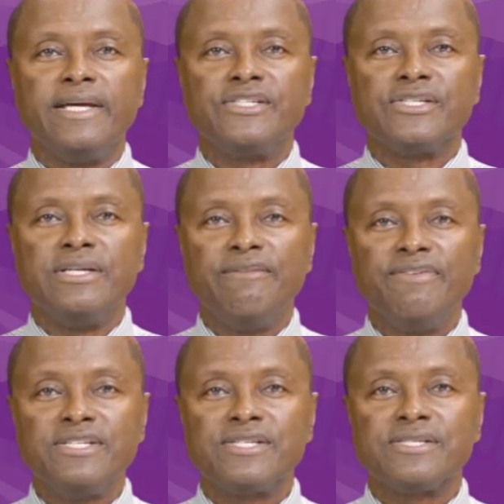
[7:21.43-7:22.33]
Kitts and
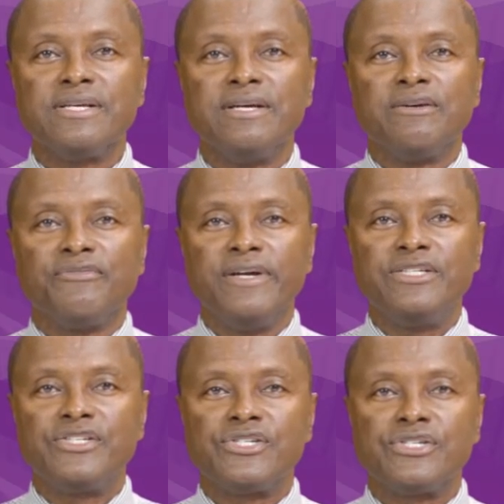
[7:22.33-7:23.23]
Nevis,
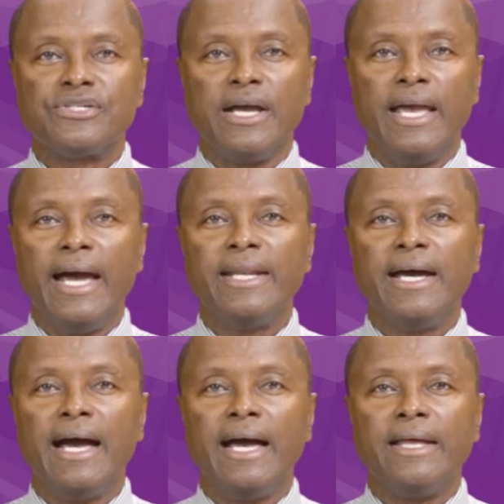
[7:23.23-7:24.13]
French
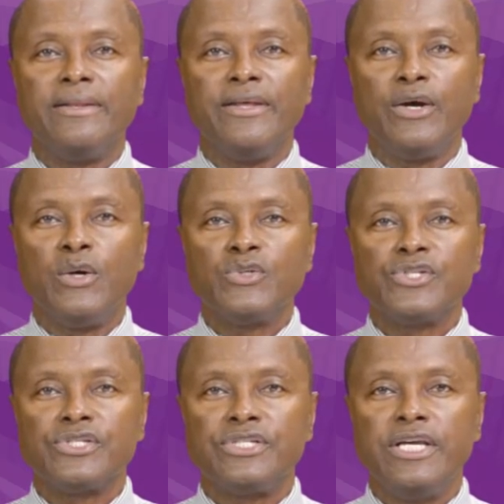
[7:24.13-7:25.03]
Guiana, and the
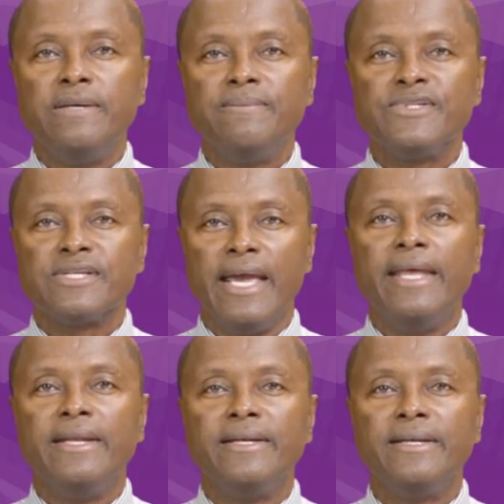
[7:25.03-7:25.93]
host teams
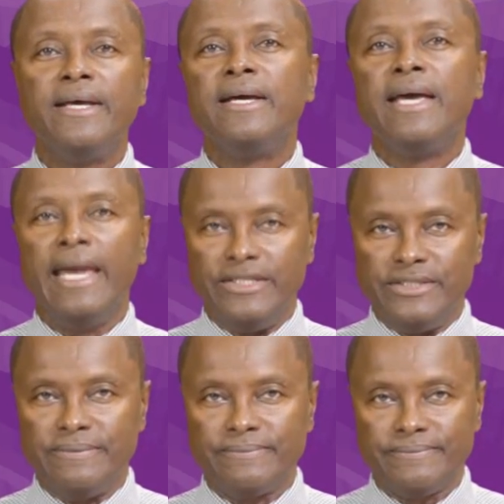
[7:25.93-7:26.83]
in Haiti.